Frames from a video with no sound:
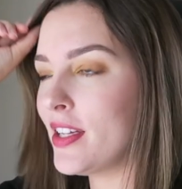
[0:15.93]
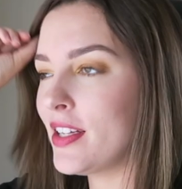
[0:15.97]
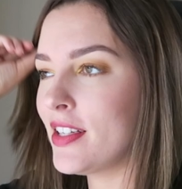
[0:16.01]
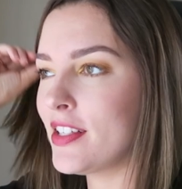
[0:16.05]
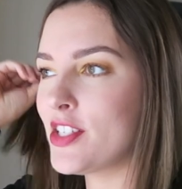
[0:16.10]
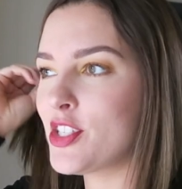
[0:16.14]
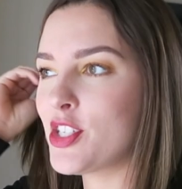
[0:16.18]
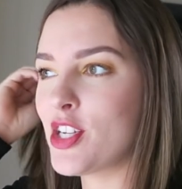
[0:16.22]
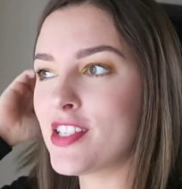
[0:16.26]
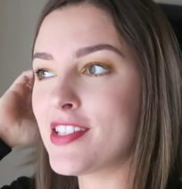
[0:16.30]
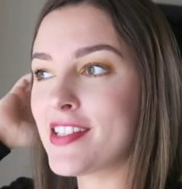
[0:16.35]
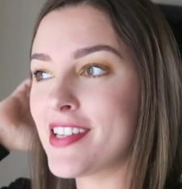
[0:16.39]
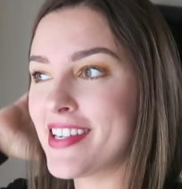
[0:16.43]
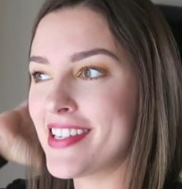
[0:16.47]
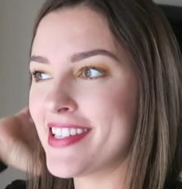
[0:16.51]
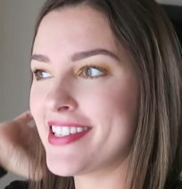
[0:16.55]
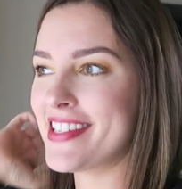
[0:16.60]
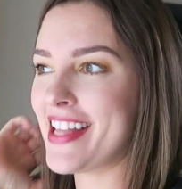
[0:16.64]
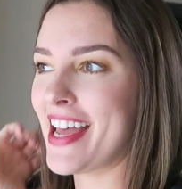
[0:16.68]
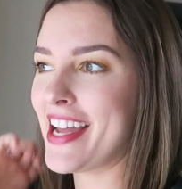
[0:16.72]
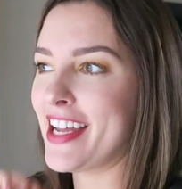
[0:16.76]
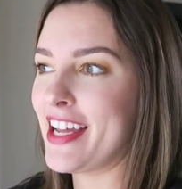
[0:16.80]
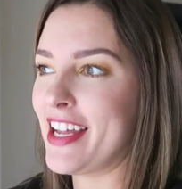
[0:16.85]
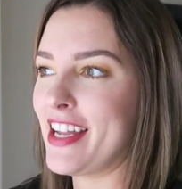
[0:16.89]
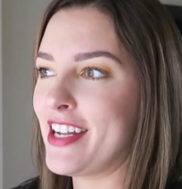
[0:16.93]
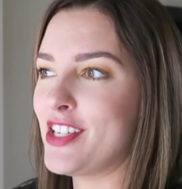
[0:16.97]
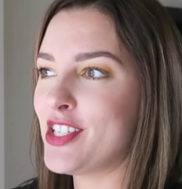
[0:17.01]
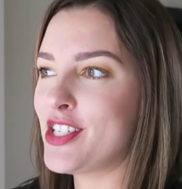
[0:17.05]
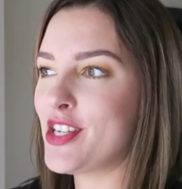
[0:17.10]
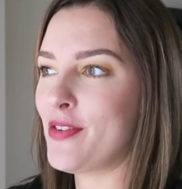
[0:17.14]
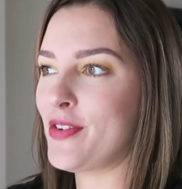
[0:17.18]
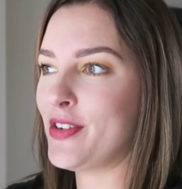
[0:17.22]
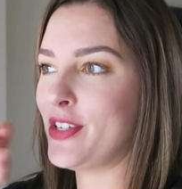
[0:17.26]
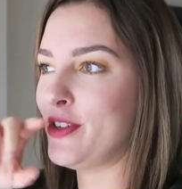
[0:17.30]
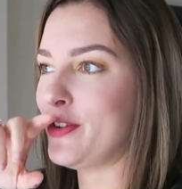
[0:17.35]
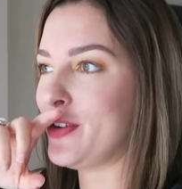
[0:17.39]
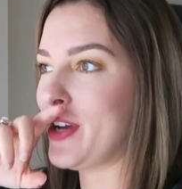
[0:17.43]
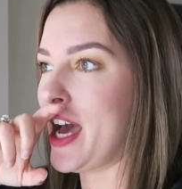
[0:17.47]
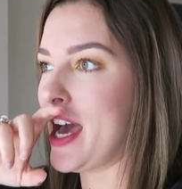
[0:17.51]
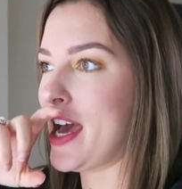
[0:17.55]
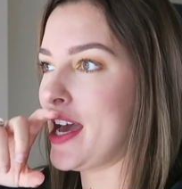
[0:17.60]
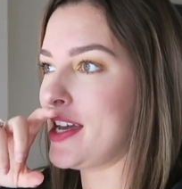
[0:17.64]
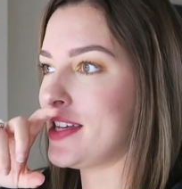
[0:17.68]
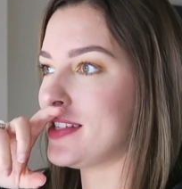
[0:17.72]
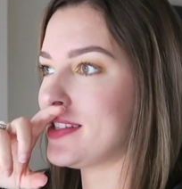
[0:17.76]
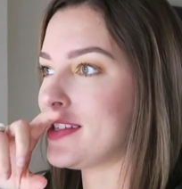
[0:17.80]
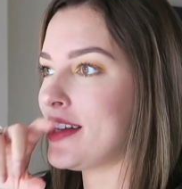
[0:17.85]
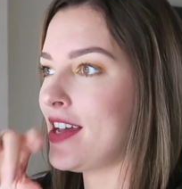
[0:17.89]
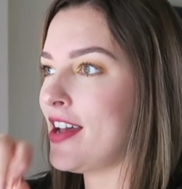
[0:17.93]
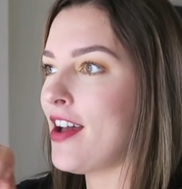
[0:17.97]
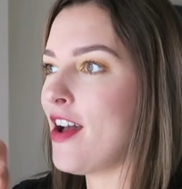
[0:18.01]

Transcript: just in a second showing you guys